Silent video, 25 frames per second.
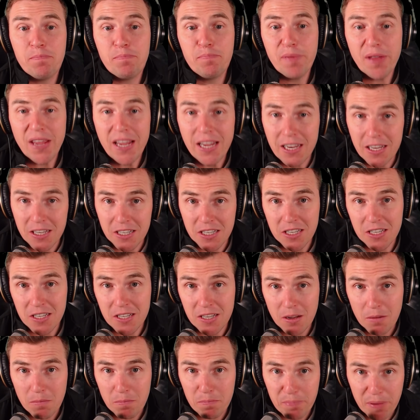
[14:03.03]

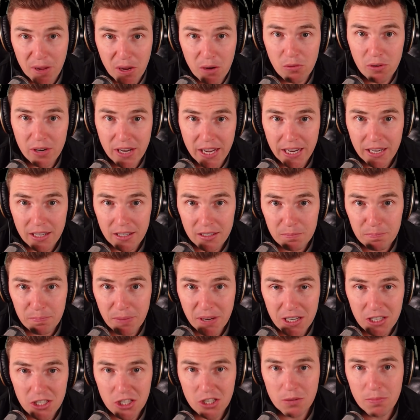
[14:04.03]
biggest building,
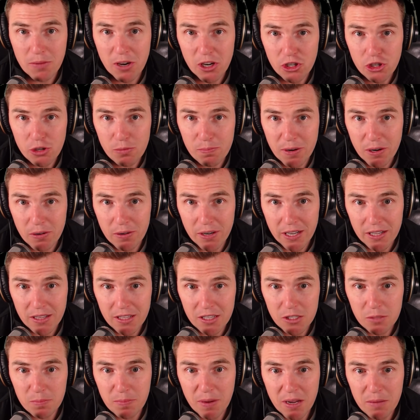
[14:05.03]
biggest commercial building
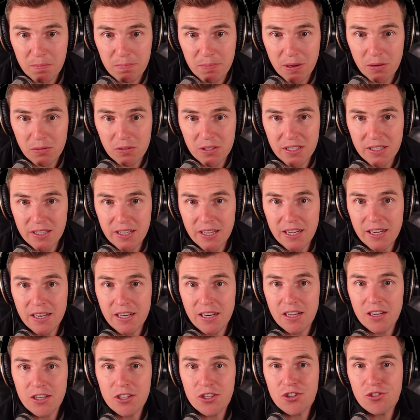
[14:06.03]
that's being built
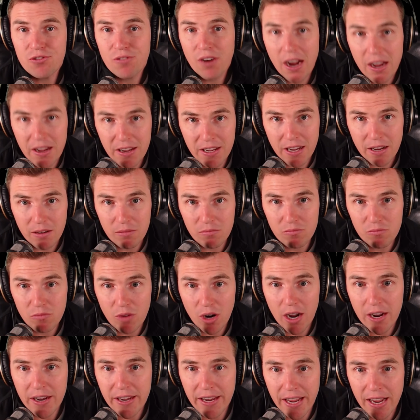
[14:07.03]
in Australia
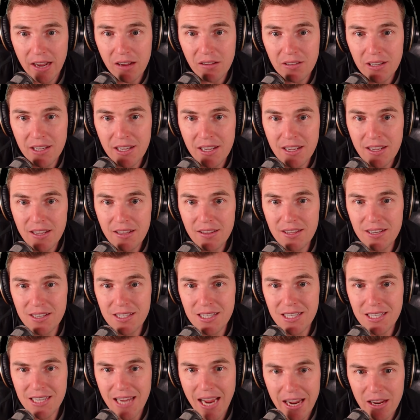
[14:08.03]
right now, the hmm.
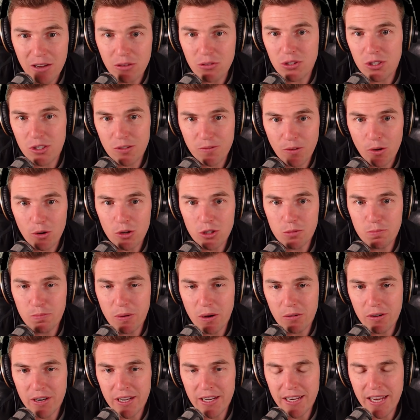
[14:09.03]
Salesforce
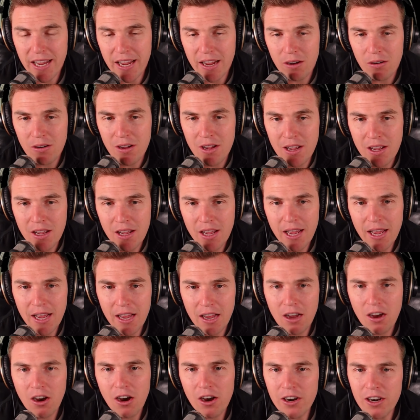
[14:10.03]
building. Now,
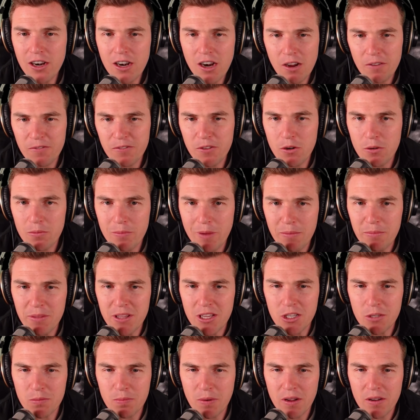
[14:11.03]
uh, I don't know if you remember
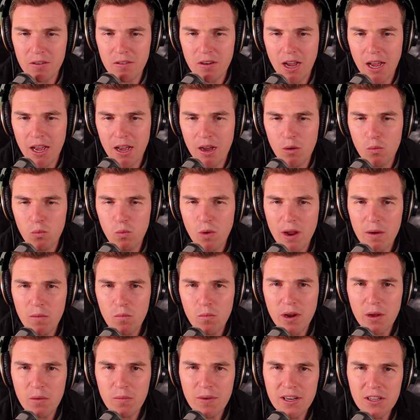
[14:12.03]
this, but uh,
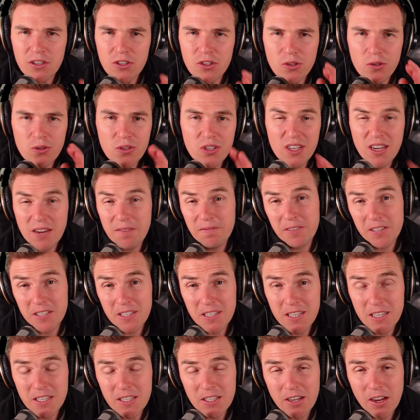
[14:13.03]
when we went to San
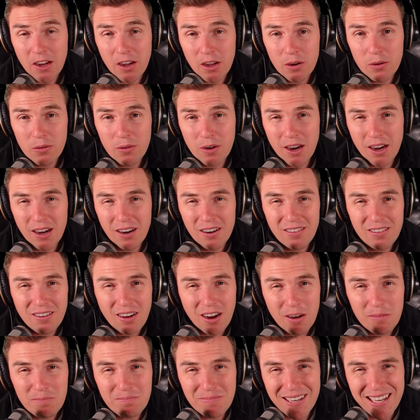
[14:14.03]
Francisco, I,
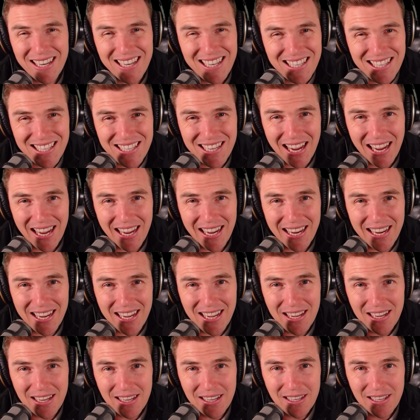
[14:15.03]
am oh. going to say